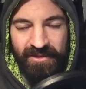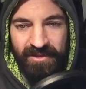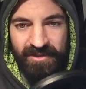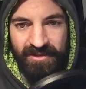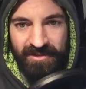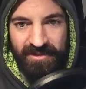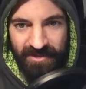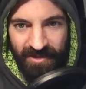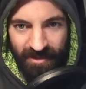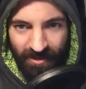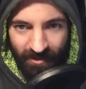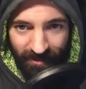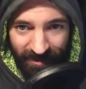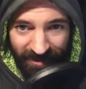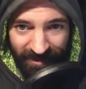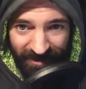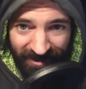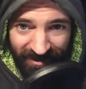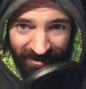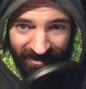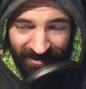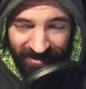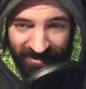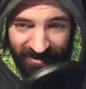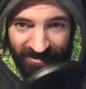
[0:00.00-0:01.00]
So we need
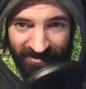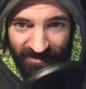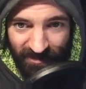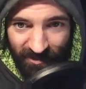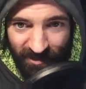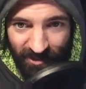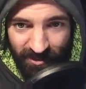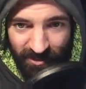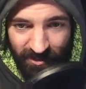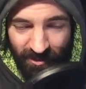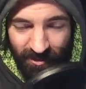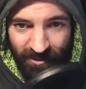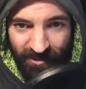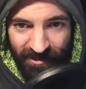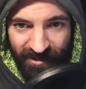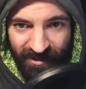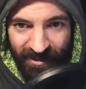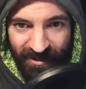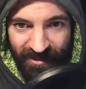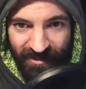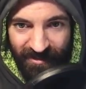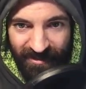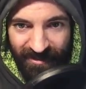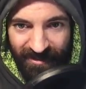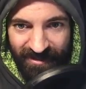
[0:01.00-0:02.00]
to get some
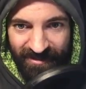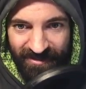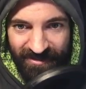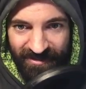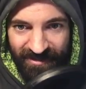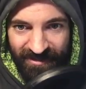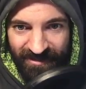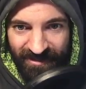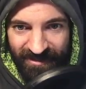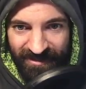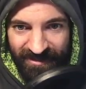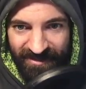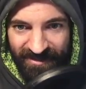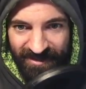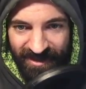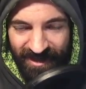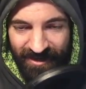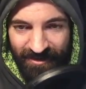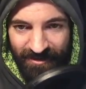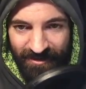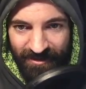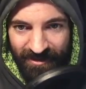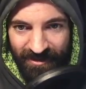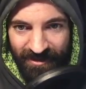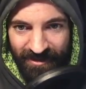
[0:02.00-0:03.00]
chlorine into this
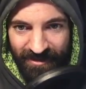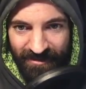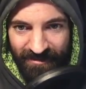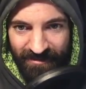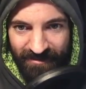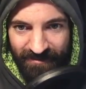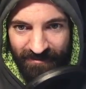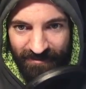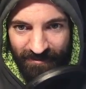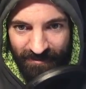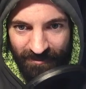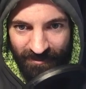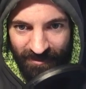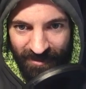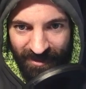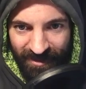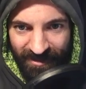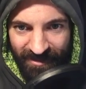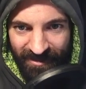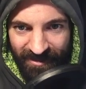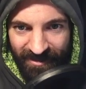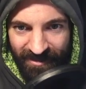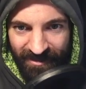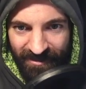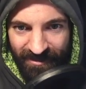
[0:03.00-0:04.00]
area right
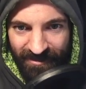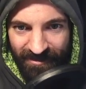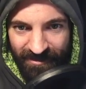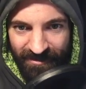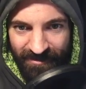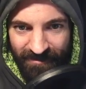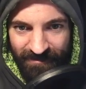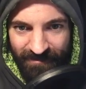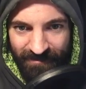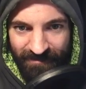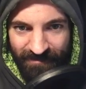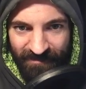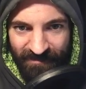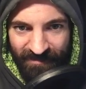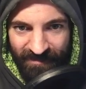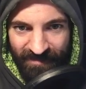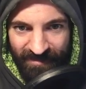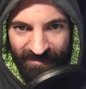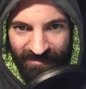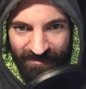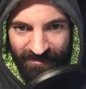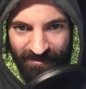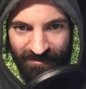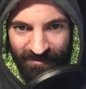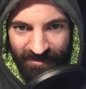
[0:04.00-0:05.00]
here.
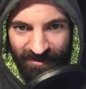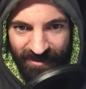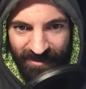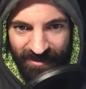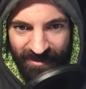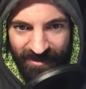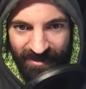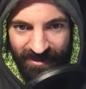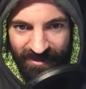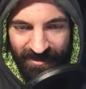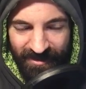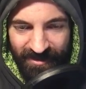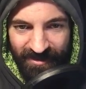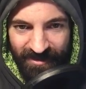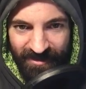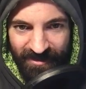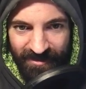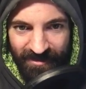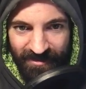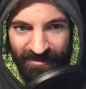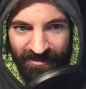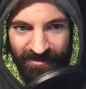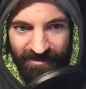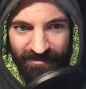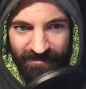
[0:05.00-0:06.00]
Right
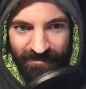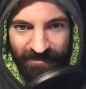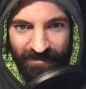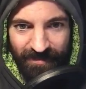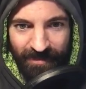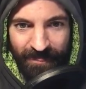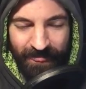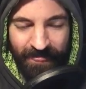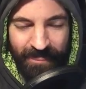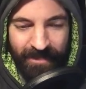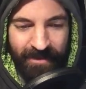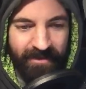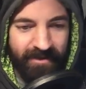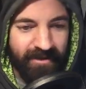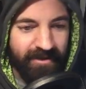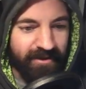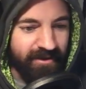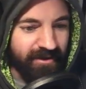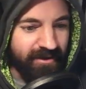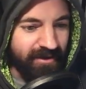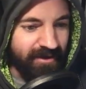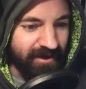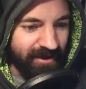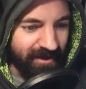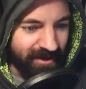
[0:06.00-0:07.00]
here.
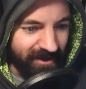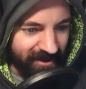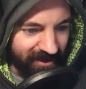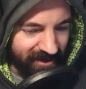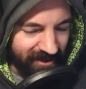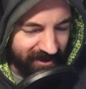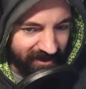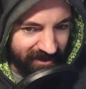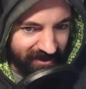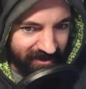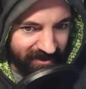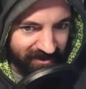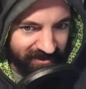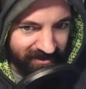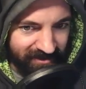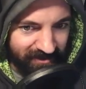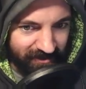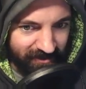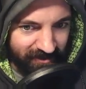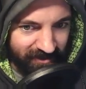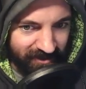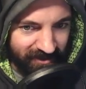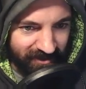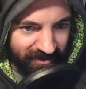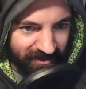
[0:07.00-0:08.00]
And
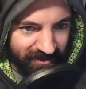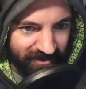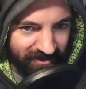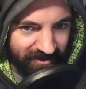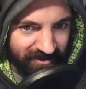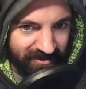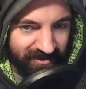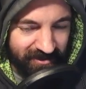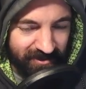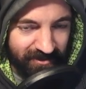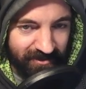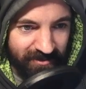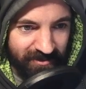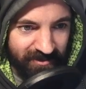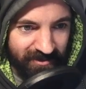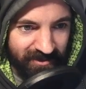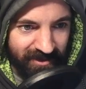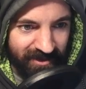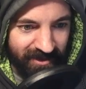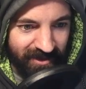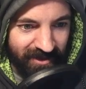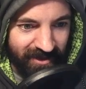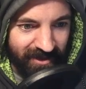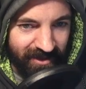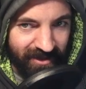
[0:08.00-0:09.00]
we also
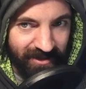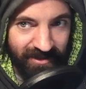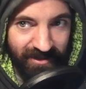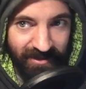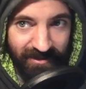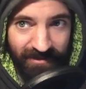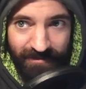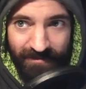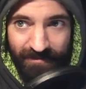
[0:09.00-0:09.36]
need...